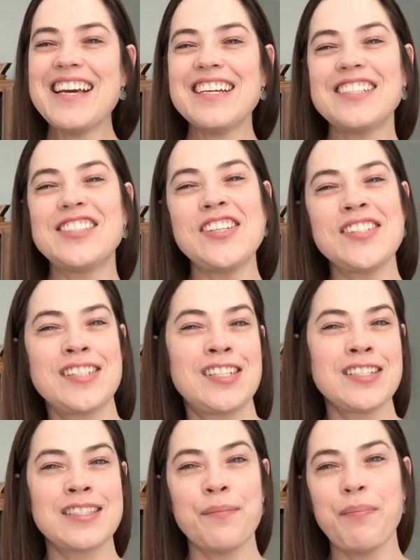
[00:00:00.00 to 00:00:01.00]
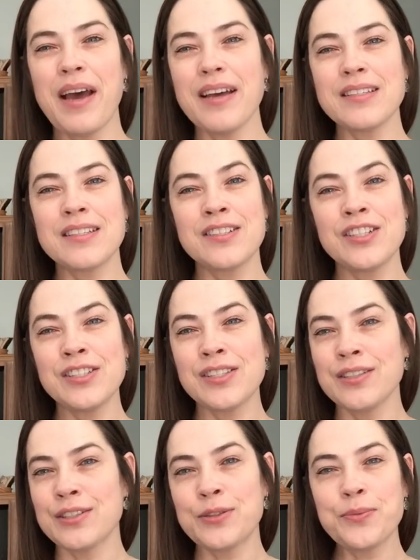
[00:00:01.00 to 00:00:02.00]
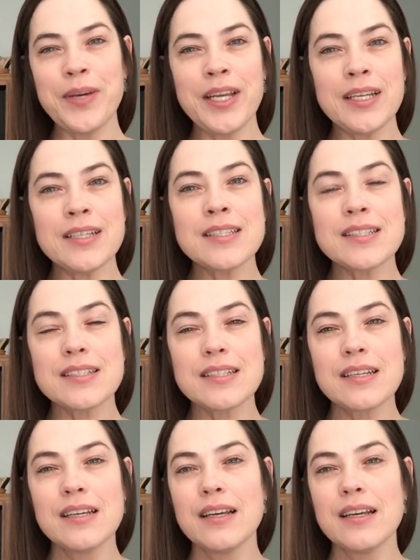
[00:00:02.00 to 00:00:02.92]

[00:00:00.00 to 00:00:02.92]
She's just the best. She's the sweetest,